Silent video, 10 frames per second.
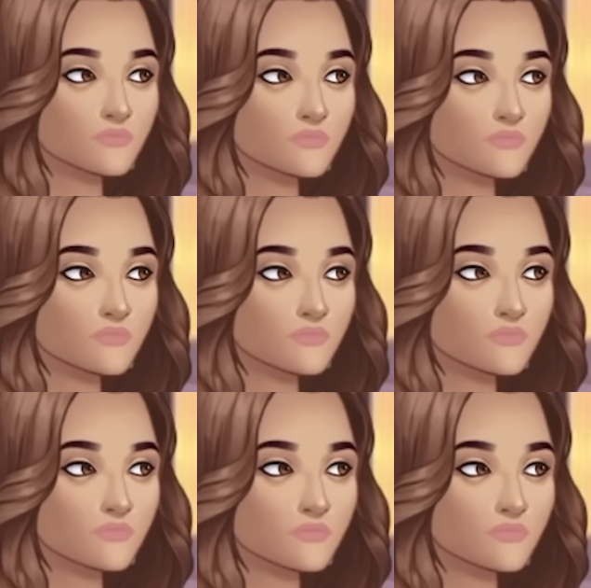
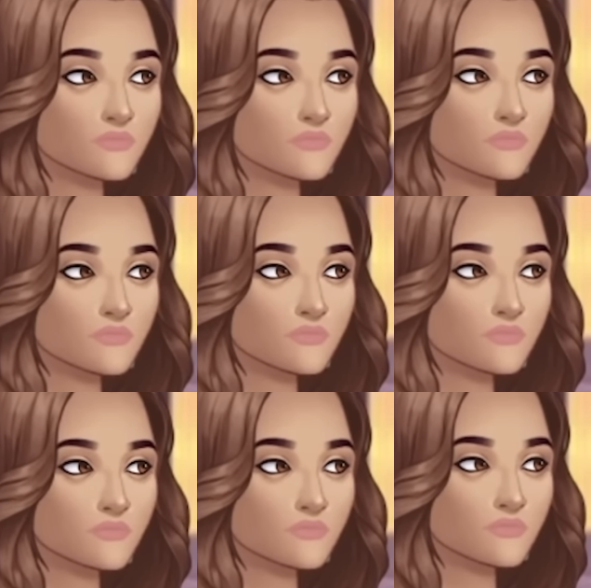
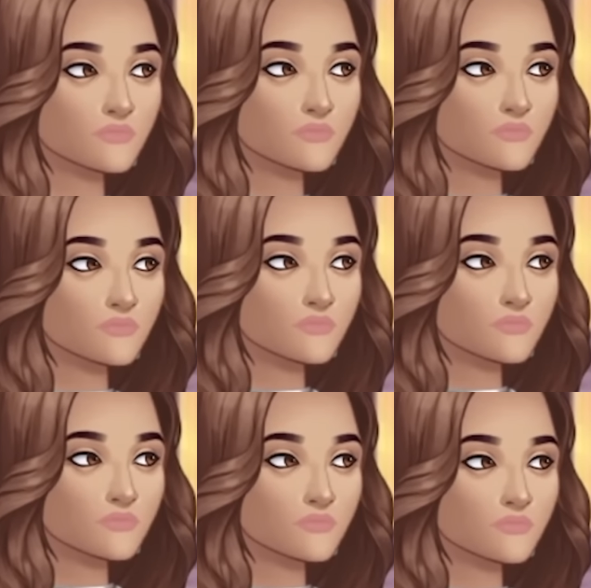
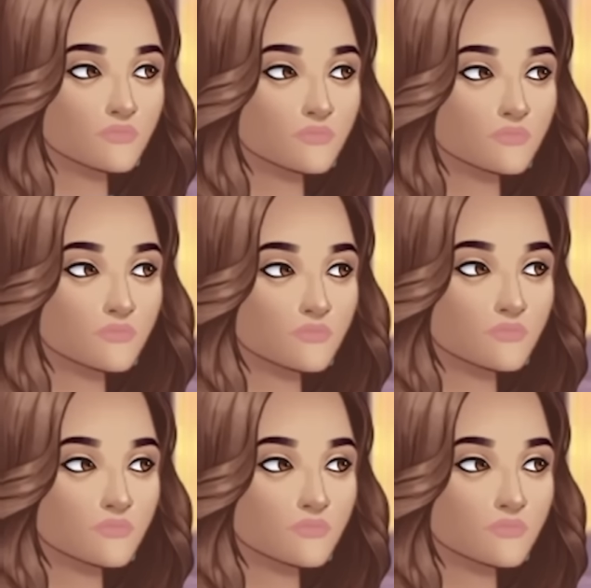[no speech]